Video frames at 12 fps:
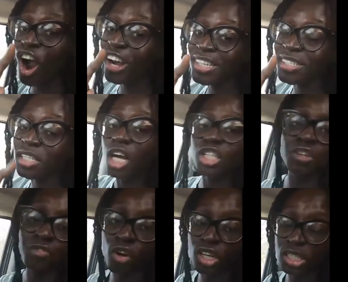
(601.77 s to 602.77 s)
artist to
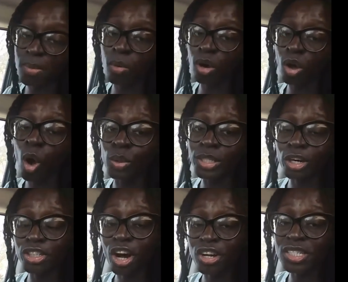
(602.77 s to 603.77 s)
focus my work only
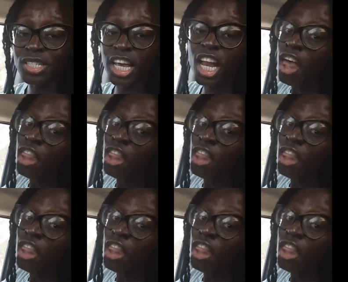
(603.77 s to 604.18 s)
on dark skin,